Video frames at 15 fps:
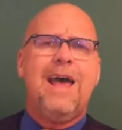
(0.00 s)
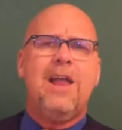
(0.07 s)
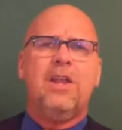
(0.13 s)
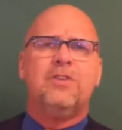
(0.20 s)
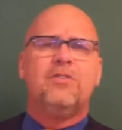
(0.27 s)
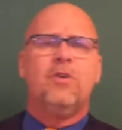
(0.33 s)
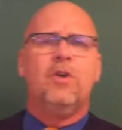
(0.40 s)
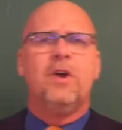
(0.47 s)

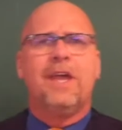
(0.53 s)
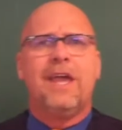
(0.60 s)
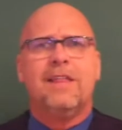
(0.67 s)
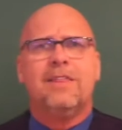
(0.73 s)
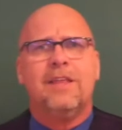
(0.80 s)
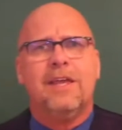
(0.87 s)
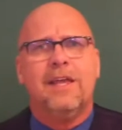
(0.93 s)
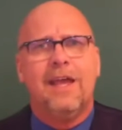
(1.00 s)
Now let's
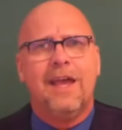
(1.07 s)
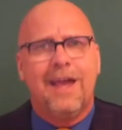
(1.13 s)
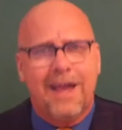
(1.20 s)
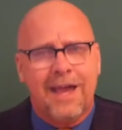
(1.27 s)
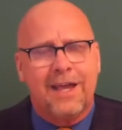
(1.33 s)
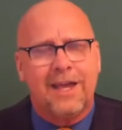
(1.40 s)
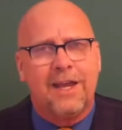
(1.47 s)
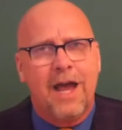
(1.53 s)
look at
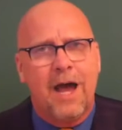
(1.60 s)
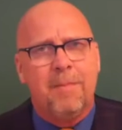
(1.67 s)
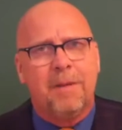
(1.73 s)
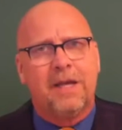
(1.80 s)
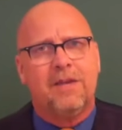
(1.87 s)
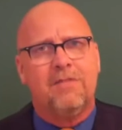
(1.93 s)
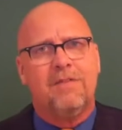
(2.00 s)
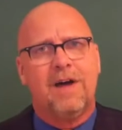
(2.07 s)
the
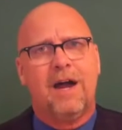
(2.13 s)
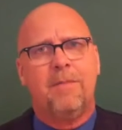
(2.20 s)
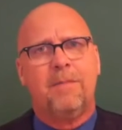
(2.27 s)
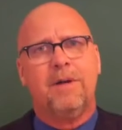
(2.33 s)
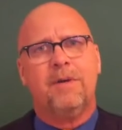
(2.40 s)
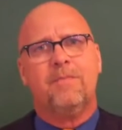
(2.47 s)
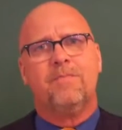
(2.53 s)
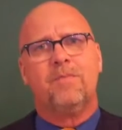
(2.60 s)
economic
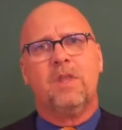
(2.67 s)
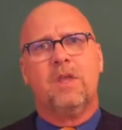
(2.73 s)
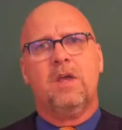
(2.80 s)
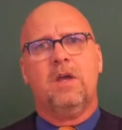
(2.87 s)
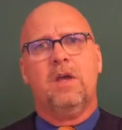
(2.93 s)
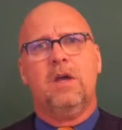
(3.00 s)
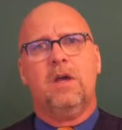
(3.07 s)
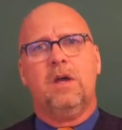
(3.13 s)
environment.
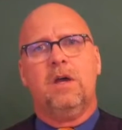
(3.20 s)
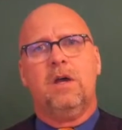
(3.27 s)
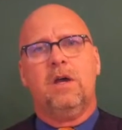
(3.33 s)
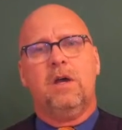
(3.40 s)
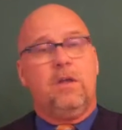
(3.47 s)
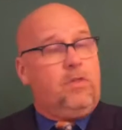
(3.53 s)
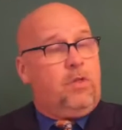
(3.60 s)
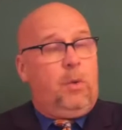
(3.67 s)

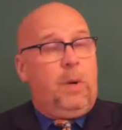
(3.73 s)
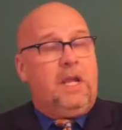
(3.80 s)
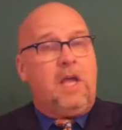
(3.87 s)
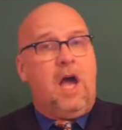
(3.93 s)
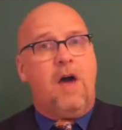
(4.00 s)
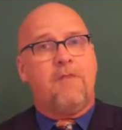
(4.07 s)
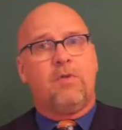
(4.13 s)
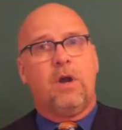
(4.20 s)

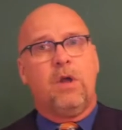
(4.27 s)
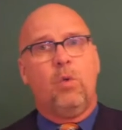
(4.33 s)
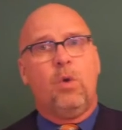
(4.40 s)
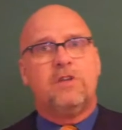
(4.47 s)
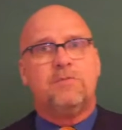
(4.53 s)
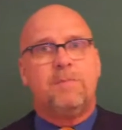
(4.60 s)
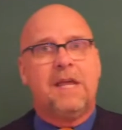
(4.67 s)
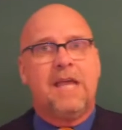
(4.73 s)
The
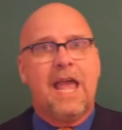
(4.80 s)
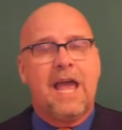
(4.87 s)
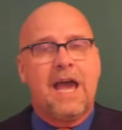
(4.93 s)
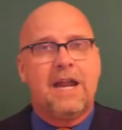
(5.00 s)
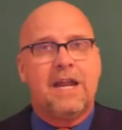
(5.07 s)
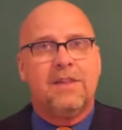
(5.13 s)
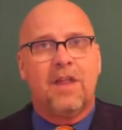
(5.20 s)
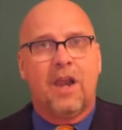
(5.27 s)
recovery, which
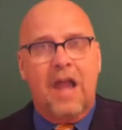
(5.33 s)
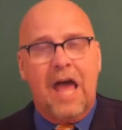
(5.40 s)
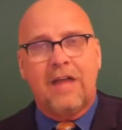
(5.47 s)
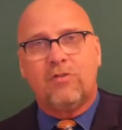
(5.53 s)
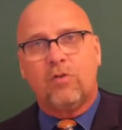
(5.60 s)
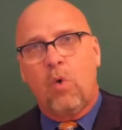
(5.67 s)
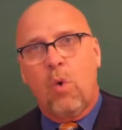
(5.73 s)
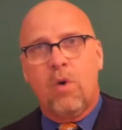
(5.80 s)
began in
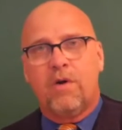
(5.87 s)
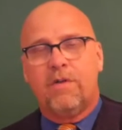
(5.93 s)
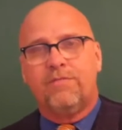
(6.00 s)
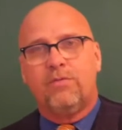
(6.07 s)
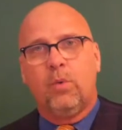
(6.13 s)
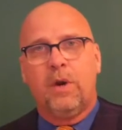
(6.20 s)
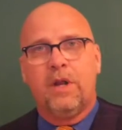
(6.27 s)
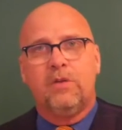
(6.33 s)
the last
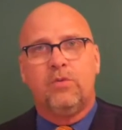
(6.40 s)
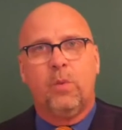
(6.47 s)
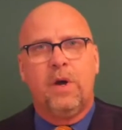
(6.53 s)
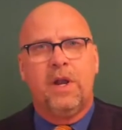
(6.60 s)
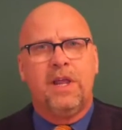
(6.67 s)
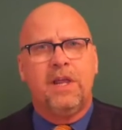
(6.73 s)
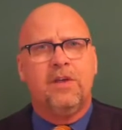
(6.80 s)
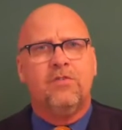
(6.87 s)
quarter of
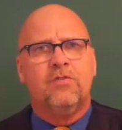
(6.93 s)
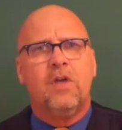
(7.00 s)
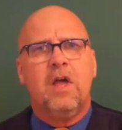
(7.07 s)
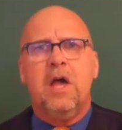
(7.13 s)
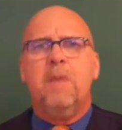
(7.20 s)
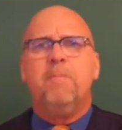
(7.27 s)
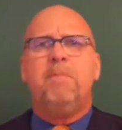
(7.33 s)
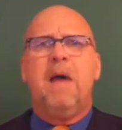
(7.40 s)
2020,
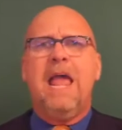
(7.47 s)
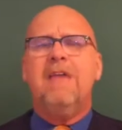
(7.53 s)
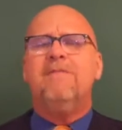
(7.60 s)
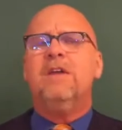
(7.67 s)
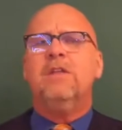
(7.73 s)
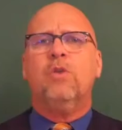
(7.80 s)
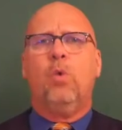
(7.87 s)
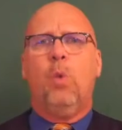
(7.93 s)
is
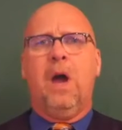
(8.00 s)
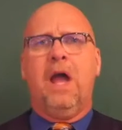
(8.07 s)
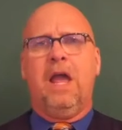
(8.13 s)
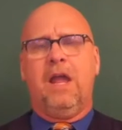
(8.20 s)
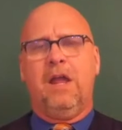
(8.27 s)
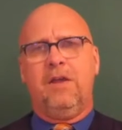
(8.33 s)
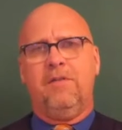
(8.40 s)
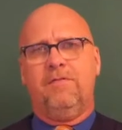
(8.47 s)
paving the
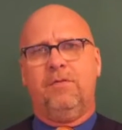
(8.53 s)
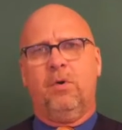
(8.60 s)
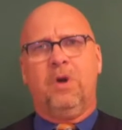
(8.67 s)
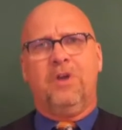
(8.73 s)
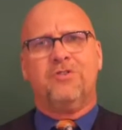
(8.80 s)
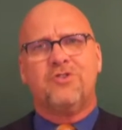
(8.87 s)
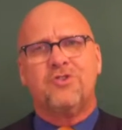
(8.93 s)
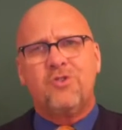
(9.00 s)
way
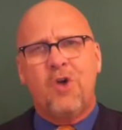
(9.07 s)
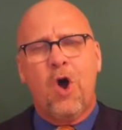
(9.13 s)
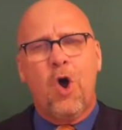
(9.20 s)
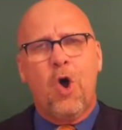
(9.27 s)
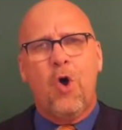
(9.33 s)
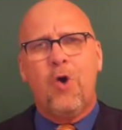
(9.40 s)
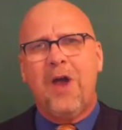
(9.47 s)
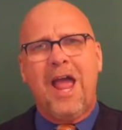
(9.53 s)
for a
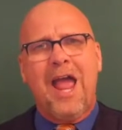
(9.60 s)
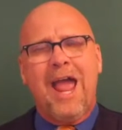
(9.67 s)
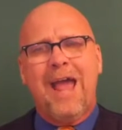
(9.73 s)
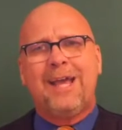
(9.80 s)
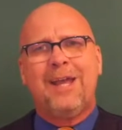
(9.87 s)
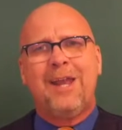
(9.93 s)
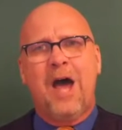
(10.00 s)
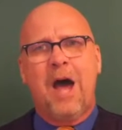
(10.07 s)

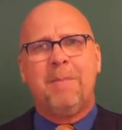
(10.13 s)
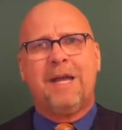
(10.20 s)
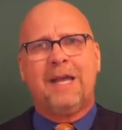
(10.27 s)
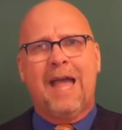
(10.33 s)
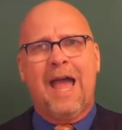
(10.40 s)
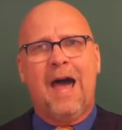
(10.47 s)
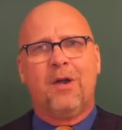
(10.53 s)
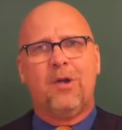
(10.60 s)
strong
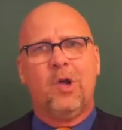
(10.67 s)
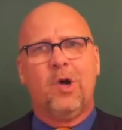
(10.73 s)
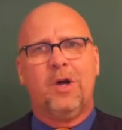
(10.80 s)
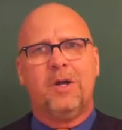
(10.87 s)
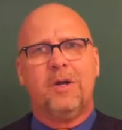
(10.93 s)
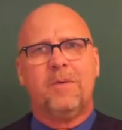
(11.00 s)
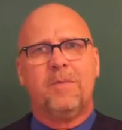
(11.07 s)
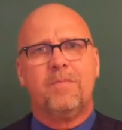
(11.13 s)
economic
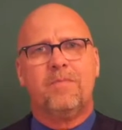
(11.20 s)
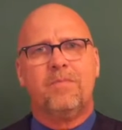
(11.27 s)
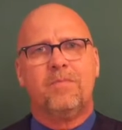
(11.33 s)
outlook.